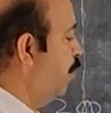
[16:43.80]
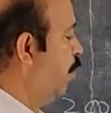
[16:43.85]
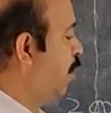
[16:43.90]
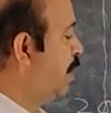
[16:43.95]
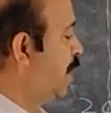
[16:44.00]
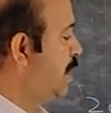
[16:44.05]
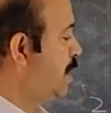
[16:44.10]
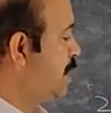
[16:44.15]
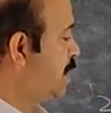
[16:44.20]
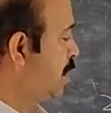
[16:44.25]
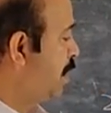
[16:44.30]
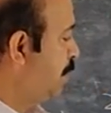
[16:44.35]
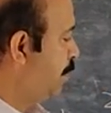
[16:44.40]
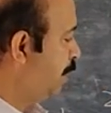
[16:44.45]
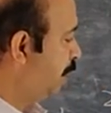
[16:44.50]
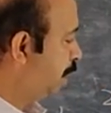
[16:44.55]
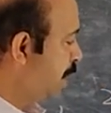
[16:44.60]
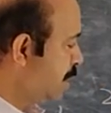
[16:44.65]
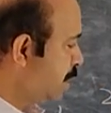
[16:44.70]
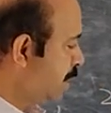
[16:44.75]
focused
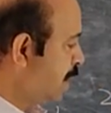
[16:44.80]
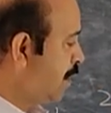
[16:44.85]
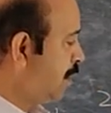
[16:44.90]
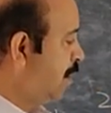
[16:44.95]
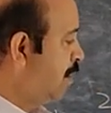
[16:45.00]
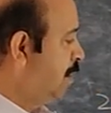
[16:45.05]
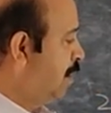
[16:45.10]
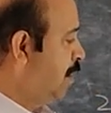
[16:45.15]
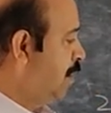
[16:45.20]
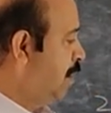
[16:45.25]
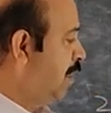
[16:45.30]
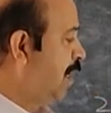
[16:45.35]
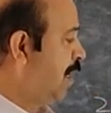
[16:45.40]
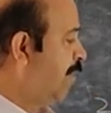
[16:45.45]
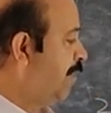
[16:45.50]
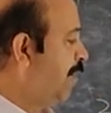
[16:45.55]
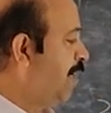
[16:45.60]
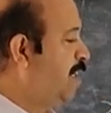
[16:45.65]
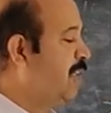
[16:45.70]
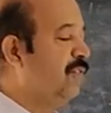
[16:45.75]
because the
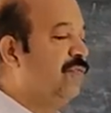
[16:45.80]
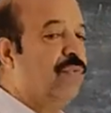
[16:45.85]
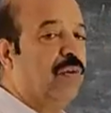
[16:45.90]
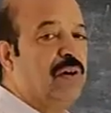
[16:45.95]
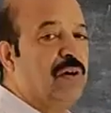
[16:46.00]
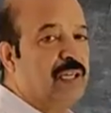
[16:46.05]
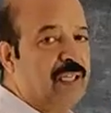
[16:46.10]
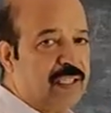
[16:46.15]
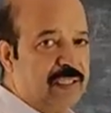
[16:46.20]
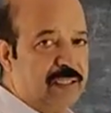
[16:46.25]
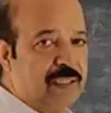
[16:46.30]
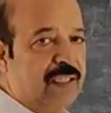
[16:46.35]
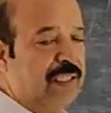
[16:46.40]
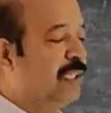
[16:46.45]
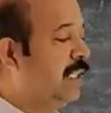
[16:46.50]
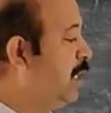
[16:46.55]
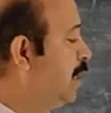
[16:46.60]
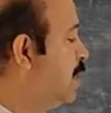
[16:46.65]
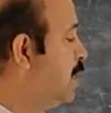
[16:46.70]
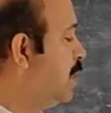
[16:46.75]
effective focal length
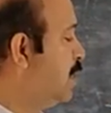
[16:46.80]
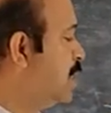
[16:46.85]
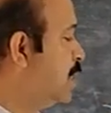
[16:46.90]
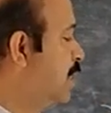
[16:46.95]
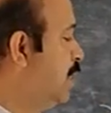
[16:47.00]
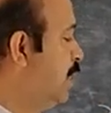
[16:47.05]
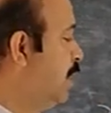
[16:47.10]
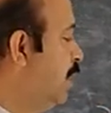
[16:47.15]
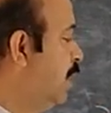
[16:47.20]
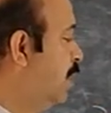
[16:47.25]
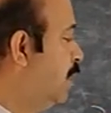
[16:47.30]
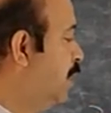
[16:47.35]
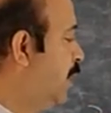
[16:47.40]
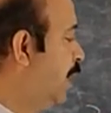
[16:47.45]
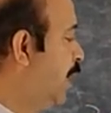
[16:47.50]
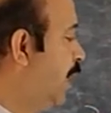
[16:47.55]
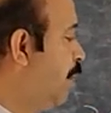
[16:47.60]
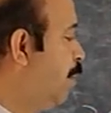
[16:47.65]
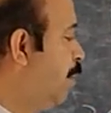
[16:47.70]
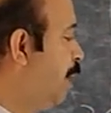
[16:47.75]
increases,
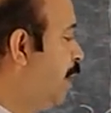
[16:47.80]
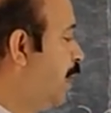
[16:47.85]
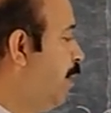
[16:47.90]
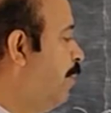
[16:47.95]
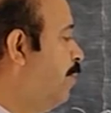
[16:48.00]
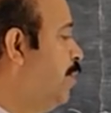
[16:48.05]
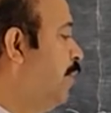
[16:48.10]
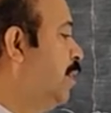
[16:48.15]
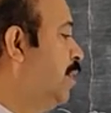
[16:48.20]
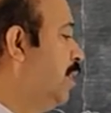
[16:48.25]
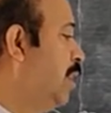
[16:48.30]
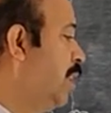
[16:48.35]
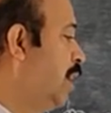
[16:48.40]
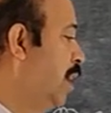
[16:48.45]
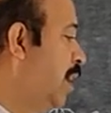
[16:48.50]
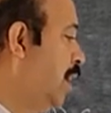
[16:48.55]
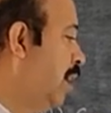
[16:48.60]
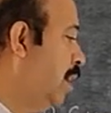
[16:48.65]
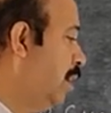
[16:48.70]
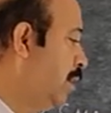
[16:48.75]
thereby
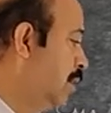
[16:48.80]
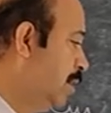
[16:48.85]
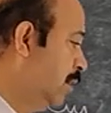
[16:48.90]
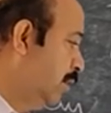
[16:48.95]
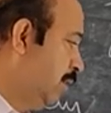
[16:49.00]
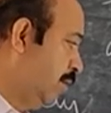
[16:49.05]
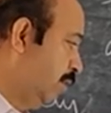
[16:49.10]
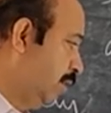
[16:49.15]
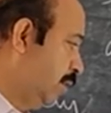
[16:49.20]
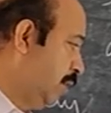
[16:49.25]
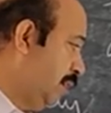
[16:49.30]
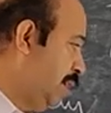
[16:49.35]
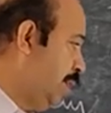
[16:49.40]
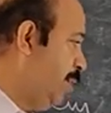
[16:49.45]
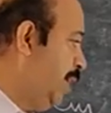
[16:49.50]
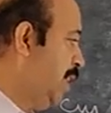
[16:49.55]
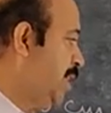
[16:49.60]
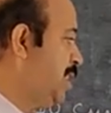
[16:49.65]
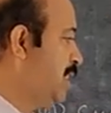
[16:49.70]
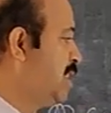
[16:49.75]
the
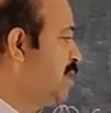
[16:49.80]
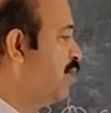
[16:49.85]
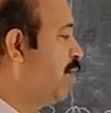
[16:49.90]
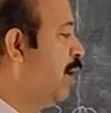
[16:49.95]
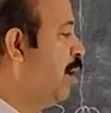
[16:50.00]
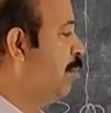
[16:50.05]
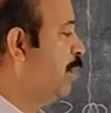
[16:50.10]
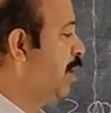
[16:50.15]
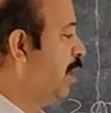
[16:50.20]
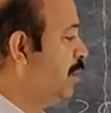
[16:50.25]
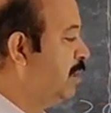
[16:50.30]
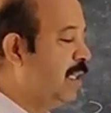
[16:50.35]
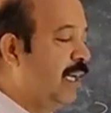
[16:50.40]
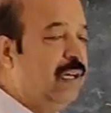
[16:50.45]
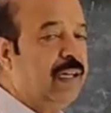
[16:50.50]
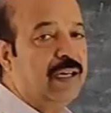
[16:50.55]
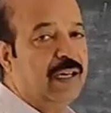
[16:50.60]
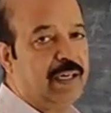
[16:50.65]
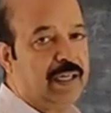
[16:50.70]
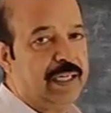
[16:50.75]
image is formed on
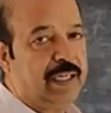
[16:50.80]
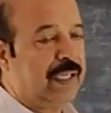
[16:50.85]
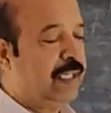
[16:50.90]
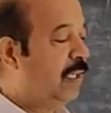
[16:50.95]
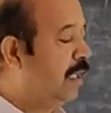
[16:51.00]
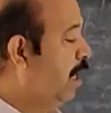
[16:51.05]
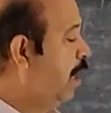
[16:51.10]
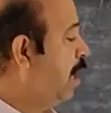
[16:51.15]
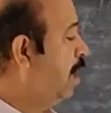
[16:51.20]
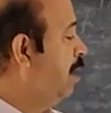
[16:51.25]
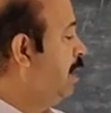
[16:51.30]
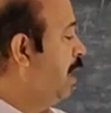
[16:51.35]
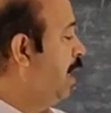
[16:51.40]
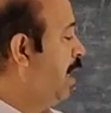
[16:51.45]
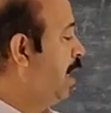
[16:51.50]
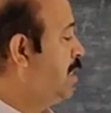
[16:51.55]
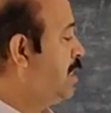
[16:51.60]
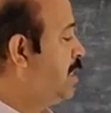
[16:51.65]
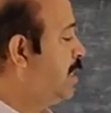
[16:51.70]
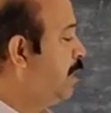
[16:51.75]
the retina,
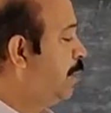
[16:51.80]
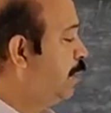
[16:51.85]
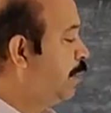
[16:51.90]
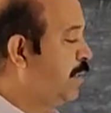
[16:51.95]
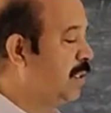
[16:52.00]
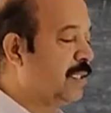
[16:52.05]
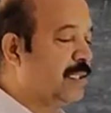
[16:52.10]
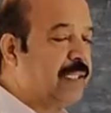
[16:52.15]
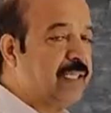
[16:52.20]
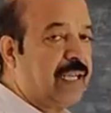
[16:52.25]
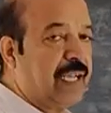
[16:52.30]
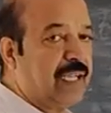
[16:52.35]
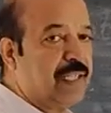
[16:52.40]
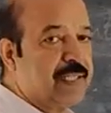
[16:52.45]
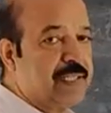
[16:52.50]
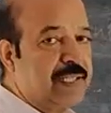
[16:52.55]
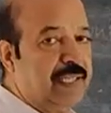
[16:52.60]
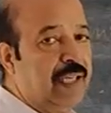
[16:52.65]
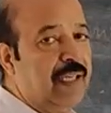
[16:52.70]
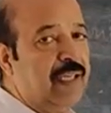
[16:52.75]
hence the person can
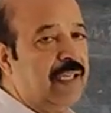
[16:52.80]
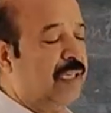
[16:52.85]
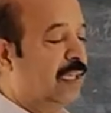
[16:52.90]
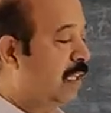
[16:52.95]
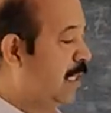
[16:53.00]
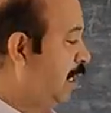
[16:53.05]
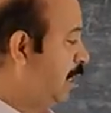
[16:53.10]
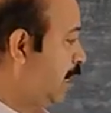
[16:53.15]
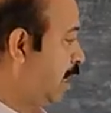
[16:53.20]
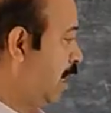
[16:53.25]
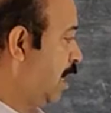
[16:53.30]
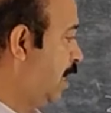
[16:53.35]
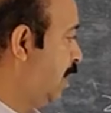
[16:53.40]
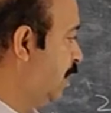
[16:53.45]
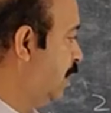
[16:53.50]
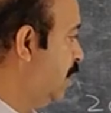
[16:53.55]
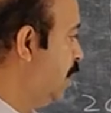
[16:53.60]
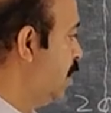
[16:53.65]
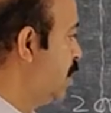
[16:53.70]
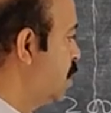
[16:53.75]
see clearly.
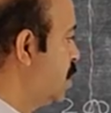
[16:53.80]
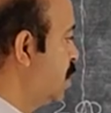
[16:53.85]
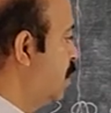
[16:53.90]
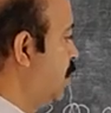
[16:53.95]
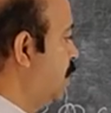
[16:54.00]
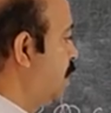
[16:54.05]
So